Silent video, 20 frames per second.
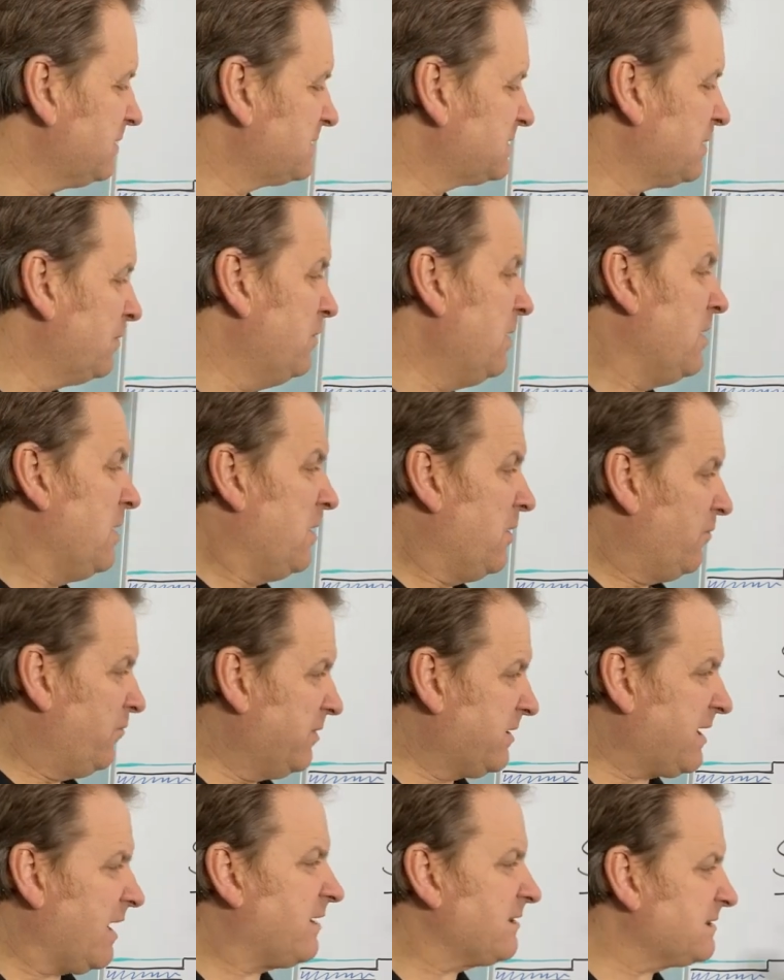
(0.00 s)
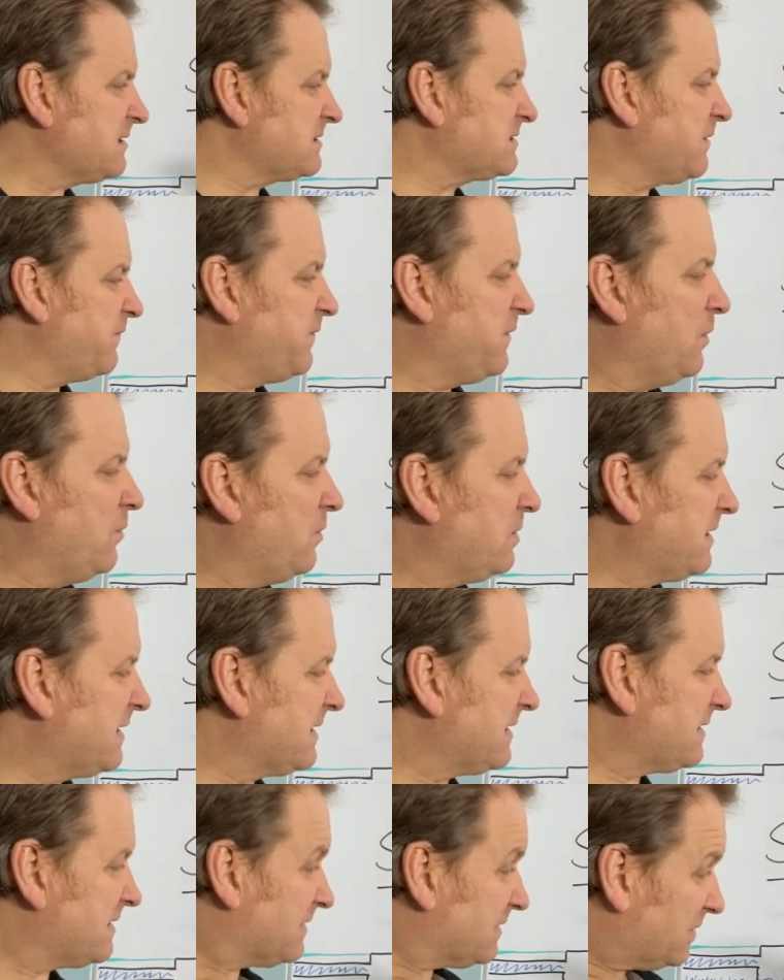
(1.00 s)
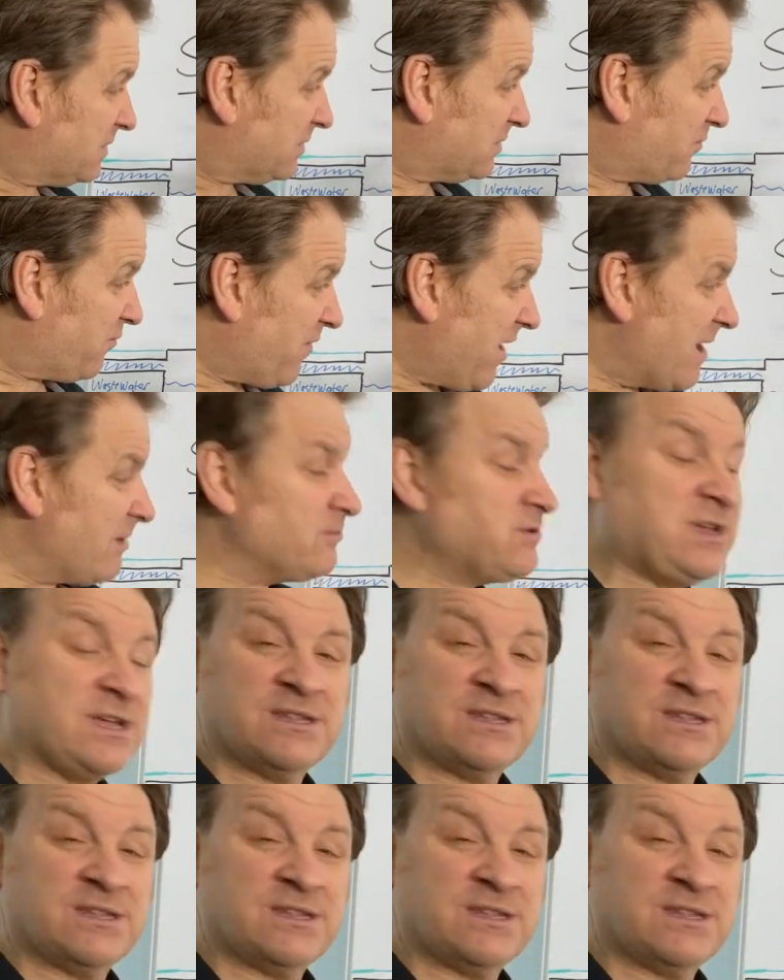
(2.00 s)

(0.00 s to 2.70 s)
So regardless of your ground